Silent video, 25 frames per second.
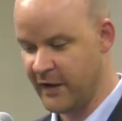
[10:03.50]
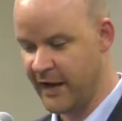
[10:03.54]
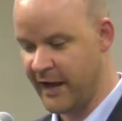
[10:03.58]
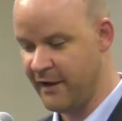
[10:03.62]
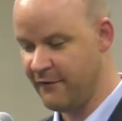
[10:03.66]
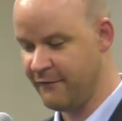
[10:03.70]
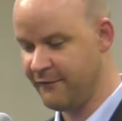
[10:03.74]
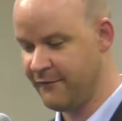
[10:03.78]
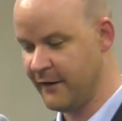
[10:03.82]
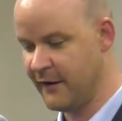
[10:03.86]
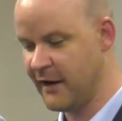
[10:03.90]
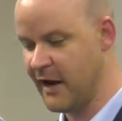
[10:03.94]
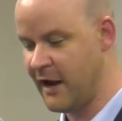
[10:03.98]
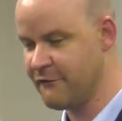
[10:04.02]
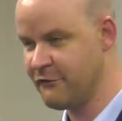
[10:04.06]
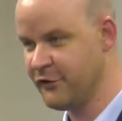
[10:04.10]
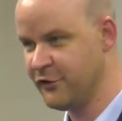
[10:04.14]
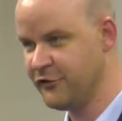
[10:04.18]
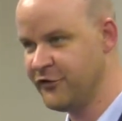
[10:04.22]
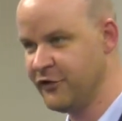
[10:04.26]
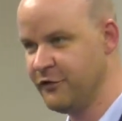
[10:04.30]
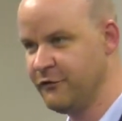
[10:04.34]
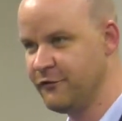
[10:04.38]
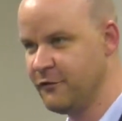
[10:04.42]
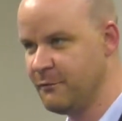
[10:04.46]
have
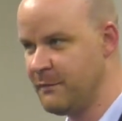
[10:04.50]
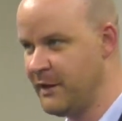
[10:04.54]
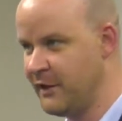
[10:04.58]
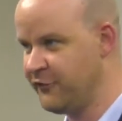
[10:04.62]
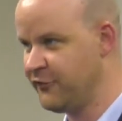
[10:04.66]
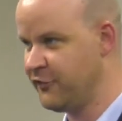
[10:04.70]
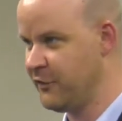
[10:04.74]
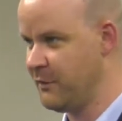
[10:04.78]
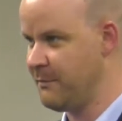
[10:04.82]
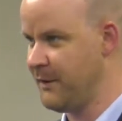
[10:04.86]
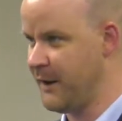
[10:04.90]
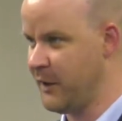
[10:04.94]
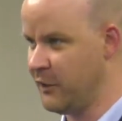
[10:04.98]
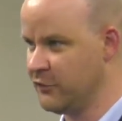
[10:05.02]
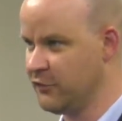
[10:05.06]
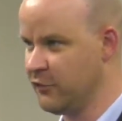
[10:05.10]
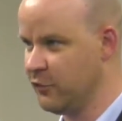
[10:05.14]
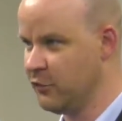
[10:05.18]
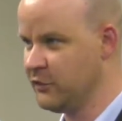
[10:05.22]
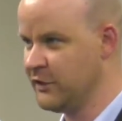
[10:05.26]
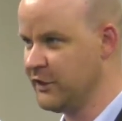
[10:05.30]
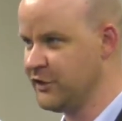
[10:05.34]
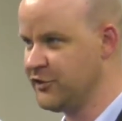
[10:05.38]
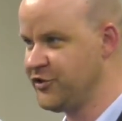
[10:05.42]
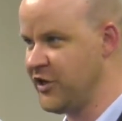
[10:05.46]
coverage information about
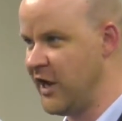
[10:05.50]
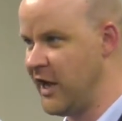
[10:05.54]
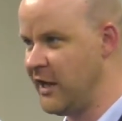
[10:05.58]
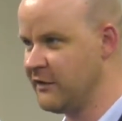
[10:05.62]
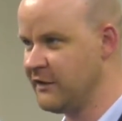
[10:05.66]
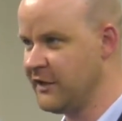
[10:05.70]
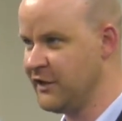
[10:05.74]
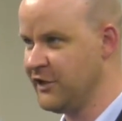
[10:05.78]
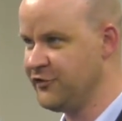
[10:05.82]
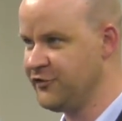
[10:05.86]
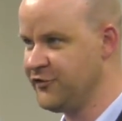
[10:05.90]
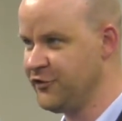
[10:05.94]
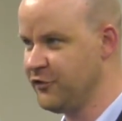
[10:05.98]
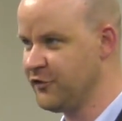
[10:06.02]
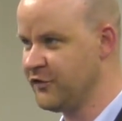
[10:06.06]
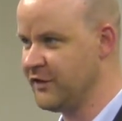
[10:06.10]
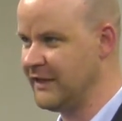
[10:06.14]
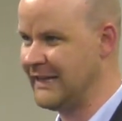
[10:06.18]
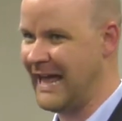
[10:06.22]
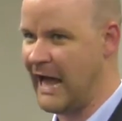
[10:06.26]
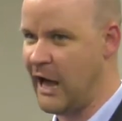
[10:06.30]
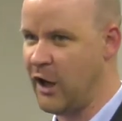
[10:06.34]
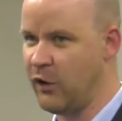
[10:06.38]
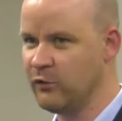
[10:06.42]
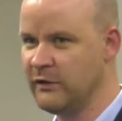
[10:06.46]
all the charter issues
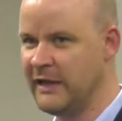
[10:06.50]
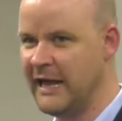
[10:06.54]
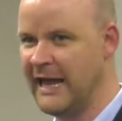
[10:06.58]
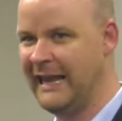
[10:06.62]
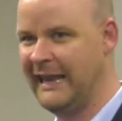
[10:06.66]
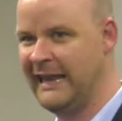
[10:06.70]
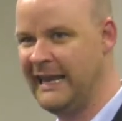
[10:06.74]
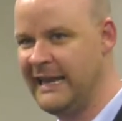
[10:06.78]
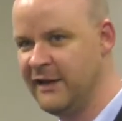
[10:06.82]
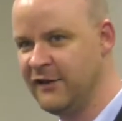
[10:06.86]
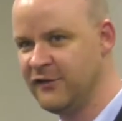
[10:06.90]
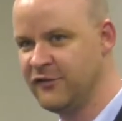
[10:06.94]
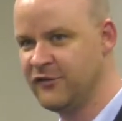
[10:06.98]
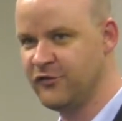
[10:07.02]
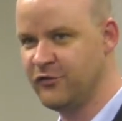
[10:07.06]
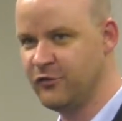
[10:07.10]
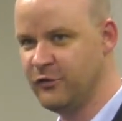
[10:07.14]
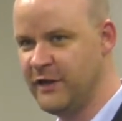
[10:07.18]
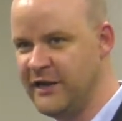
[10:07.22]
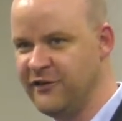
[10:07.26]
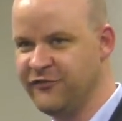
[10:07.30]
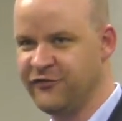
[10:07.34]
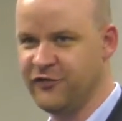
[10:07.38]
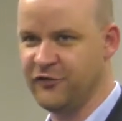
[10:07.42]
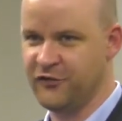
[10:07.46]
and how they are linked to
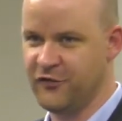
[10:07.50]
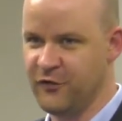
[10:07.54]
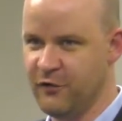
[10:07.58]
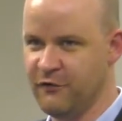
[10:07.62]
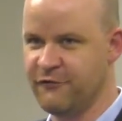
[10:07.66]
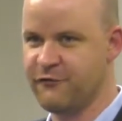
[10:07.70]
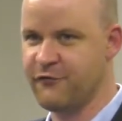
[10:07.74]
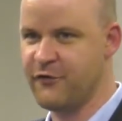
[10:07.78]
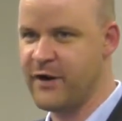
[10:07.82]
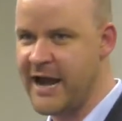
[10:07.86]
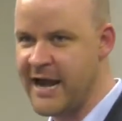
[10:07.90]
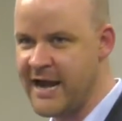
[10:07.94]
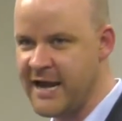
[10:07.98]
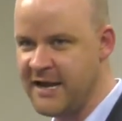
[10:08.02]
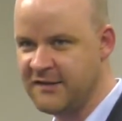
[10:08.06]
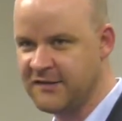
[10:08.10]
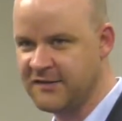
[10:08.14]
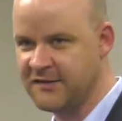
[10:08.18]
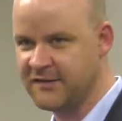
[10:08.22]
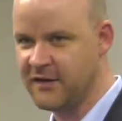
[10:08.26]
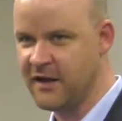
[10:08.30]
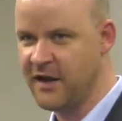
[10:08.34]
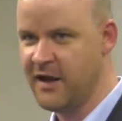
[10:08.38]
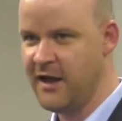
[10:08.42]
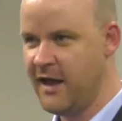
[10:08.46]
the issues you've
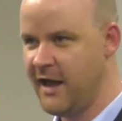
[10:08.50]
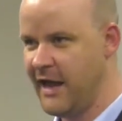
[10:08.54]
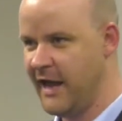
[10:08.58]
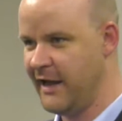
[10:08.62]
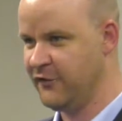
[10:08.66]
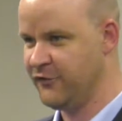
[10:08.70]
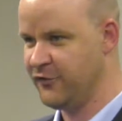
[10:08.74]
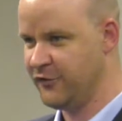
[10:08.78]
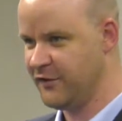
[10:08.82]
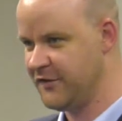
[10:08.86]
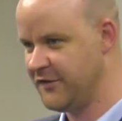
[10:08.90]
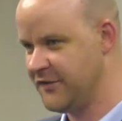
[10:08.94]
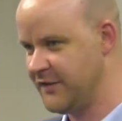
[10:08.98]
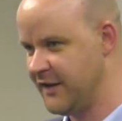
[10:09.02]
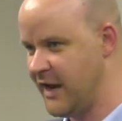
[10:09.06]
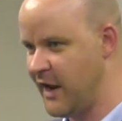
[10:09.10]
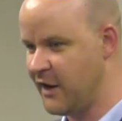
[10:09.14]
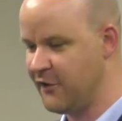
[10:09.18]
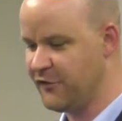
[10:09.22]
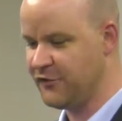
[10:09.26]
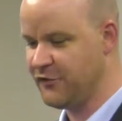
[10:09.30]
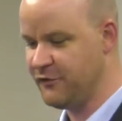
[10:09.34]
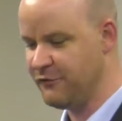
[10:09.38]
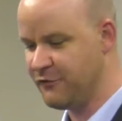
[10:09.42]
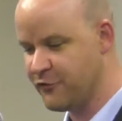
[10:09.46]
raised and to the
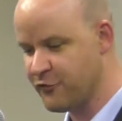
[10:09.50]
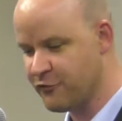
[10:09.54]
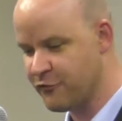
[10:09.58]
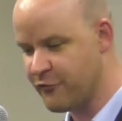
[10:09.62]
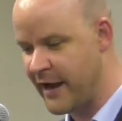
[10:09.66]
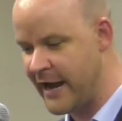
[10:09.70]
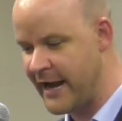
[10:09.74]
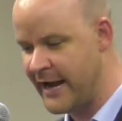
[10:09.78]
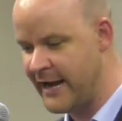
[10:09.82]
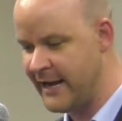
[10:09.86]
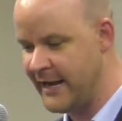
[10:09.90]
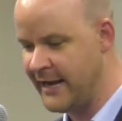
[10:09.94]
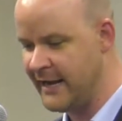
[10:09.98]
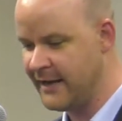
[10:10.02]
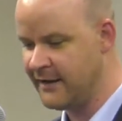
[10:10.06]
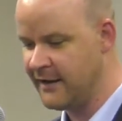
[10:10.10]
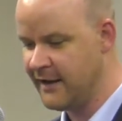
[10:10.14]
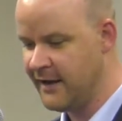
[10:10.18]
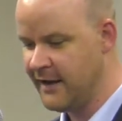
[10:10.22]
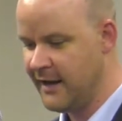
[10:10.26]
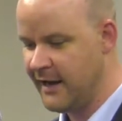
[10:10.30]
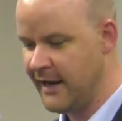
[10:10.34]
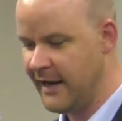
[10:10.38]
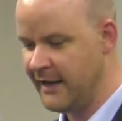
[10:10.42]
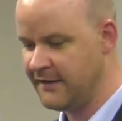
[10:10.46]
scenarios you've created.
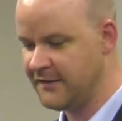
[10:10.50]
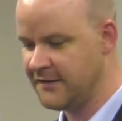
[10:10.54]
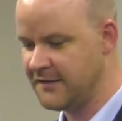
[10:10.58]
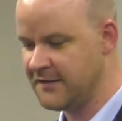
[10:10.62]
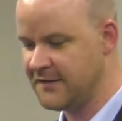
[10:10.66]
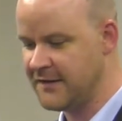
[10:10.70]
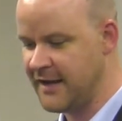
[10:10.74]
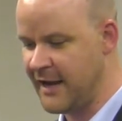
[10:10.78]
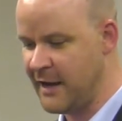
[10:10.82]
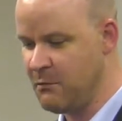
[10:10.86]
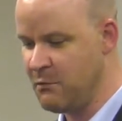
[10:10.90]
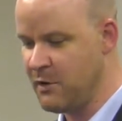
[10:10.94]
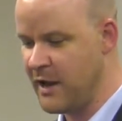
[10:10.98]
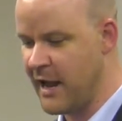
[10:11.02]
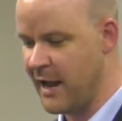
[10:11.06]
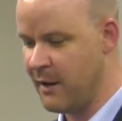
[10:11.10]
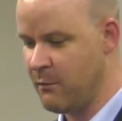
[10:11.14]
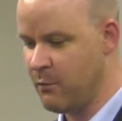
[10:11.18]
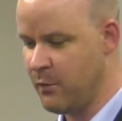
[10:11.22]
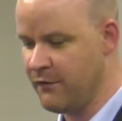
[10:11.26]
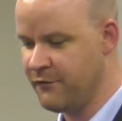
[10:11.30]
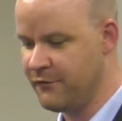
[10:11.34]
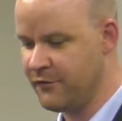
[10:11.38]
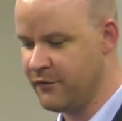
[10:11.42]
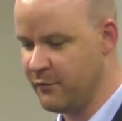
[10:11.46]
And it's the same
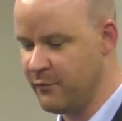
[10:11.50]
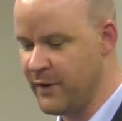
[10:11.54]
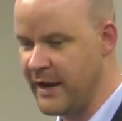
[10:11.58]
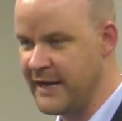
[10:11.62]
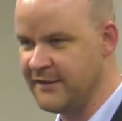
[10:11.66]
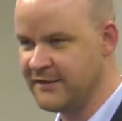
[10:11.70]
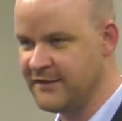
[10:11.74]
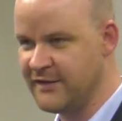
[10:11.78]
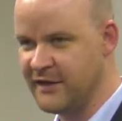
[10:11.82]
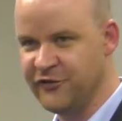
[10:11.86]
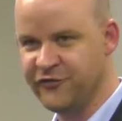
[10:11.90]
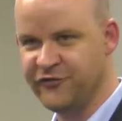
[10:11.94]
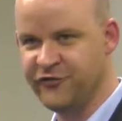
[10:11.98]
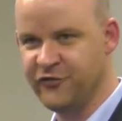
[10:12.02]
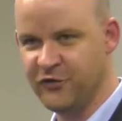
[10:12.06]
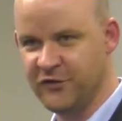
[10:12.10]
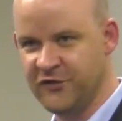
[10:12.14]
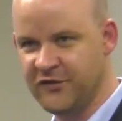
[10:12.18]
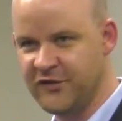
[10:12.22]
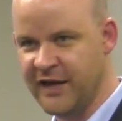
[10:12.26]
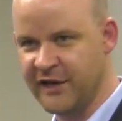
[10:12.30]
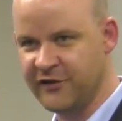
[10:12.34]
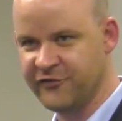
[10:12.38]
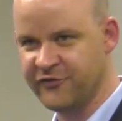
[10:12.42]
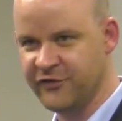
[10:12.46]
game with the raised
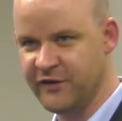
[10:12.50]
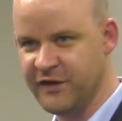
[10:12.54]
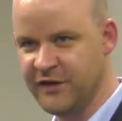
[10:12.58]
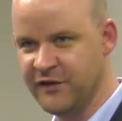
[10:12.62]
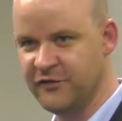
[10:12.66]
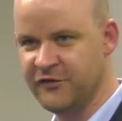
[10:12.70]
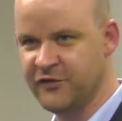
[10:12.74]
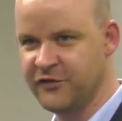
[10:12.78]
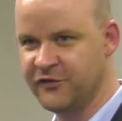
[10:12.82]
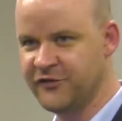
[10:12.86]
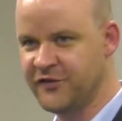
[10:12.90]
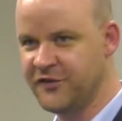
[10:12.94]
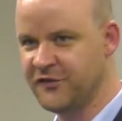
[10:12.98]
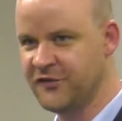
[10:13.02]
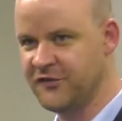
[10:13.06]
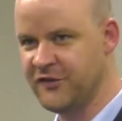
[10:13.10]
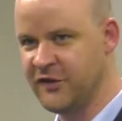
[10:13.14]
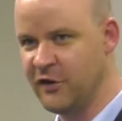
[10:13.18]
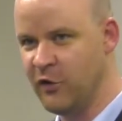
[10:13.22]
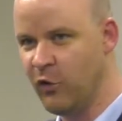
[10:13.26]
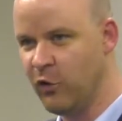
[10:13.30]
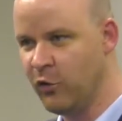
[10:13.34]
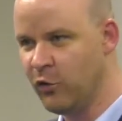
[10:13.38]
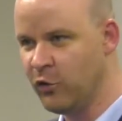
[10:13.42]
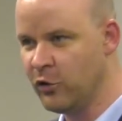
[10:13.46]
issues section. Here you just
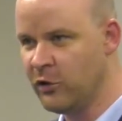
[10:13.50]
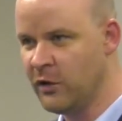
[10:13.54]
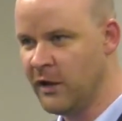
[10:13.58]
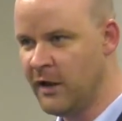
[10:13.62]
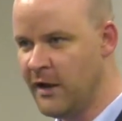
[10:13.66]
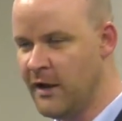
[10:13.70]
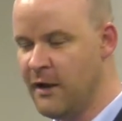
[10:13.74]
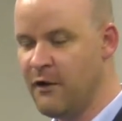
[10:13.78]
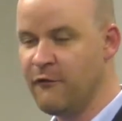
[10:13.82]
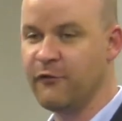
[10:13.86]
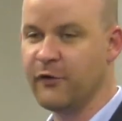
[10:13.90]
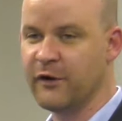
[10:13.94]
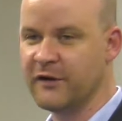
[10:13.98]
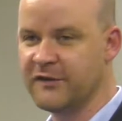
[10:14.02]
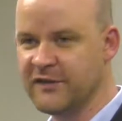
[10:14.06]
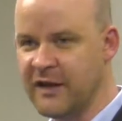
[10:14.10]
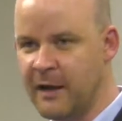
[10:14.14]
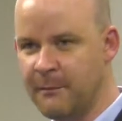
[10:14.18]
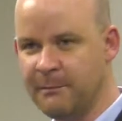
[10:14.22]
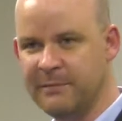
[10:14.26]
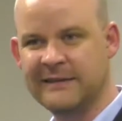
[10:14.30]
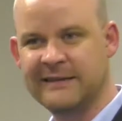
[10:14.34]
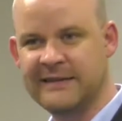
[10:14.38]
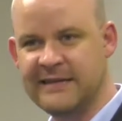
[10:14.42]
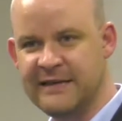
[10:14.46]
see all, for
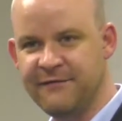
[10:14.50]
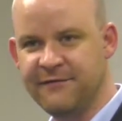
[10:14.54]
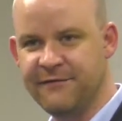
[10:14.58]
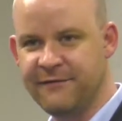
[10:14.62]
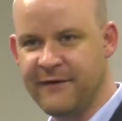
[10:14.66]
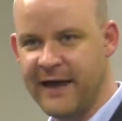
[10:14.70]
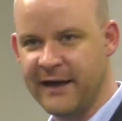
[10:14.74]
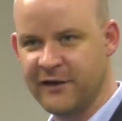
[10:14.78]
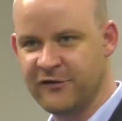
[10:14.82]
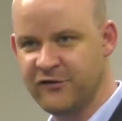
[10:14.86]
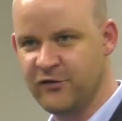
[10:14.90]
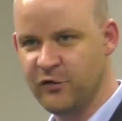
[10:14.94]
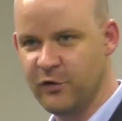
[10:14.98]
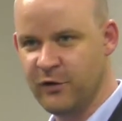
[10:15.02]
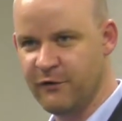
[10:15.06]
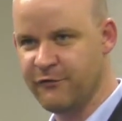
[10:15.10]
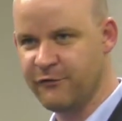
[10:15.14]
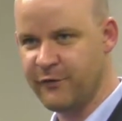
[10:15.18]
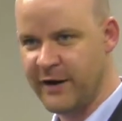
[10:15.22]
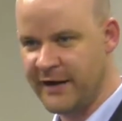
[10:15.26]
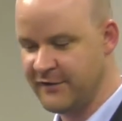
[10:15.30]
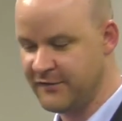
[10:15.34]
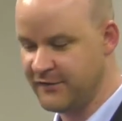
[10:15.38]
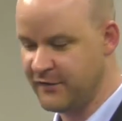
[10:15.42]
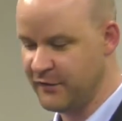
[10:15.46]
example, defects you
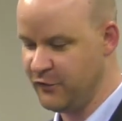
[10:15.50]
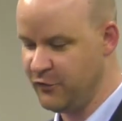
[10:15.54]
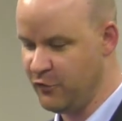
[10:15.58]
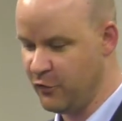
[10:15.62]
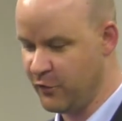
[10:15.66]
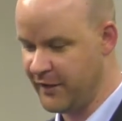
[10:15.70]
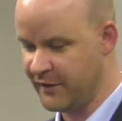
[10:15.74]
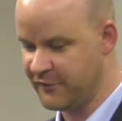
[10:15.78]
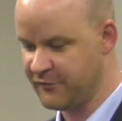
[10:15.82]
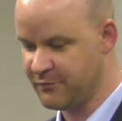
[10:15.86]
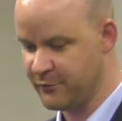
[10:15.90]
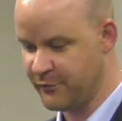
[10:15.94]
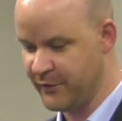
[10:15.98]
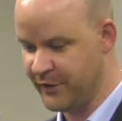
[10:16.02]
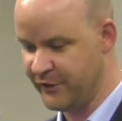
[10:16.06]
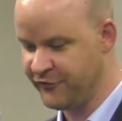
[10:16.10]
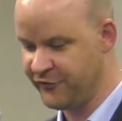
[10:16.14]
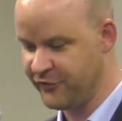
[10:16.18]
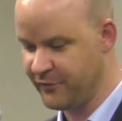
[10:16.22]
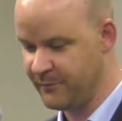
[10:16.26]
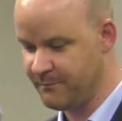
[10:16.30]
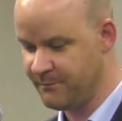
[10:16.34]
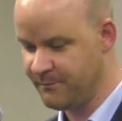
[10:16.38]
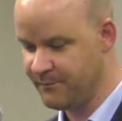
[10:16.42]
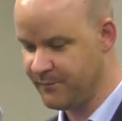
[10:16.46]
have raised in your
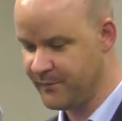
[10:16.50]
exploration.